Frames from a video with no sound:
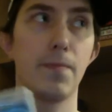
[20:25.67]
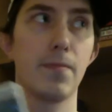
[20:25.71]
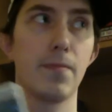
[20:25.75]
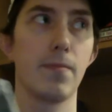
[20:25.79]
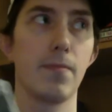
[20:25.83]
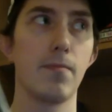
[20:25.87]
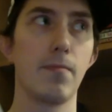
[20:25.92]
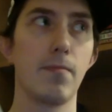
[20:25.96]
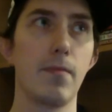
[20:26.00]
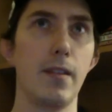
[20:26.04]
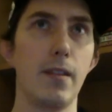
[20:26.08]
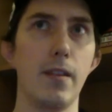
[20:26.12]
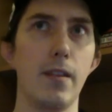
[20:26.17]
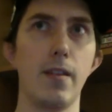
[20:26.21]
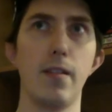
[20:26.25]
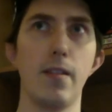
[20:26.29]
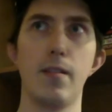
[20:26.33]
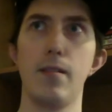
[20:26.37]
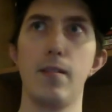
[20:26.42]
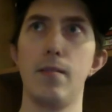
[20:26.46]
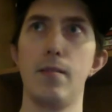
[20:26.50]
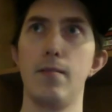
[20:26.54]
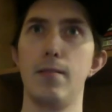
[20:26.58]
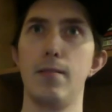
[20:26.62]

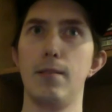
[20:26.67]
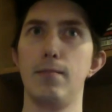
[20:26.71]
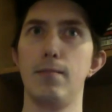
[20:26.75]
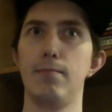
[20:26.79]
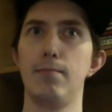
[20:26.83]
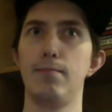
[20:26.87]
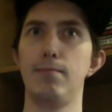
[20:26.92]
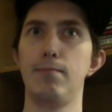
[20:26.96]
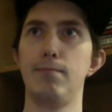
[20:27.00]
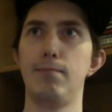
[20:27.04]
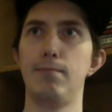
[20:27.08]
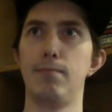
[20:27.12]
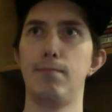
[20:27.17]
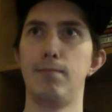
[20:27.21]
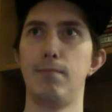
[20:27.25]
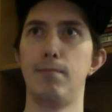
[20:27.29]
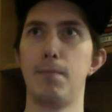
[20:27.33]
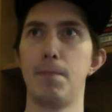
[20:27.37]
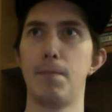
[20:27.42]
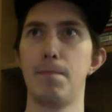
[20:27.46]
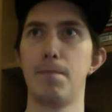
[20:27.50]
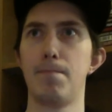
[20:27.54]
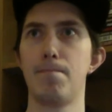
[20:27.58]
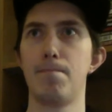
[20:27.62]

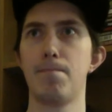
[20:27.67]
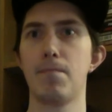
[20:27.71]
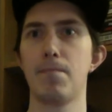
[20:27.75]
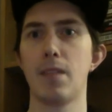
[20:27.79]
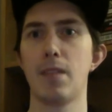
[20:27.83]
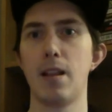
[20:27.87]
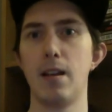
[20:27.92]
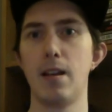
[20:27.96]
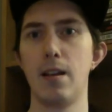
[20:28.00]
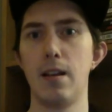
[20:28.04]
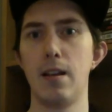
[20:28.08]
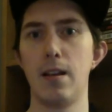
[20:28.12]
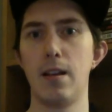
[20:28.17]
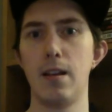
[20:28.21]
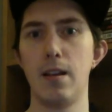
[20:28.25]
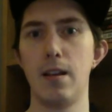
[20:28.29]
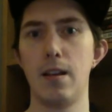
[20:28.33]
Nobody speaks.